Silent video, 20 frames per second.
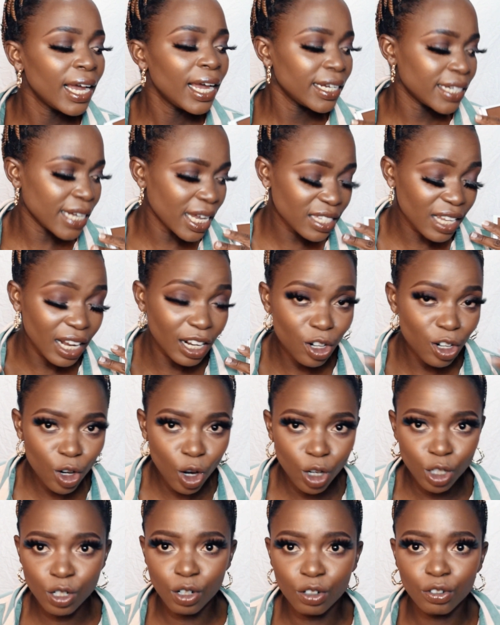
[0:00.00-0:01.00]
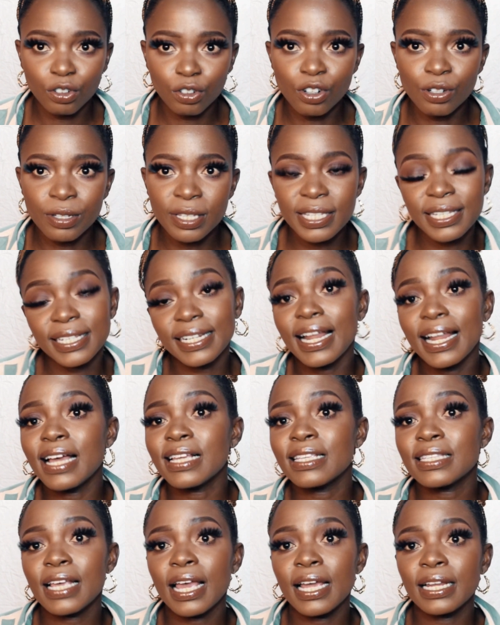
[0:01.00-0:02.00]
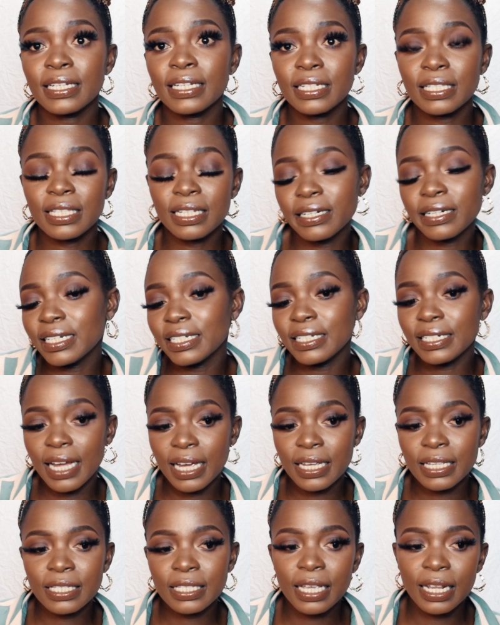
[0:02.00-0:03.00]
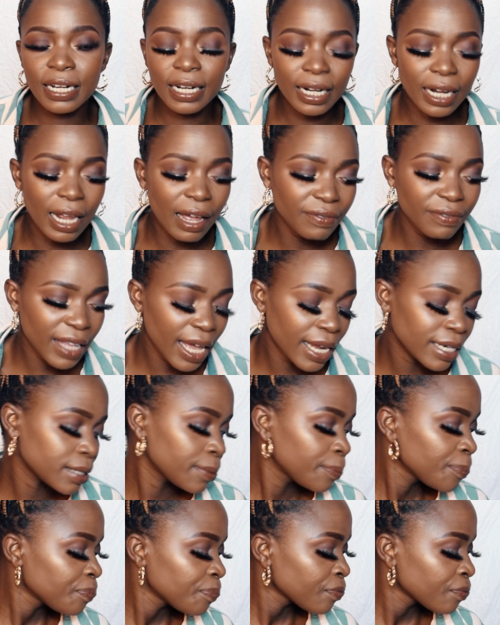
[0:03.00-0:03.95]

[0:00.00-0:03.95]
It has a lot of concealers and it's really nice, and I love that.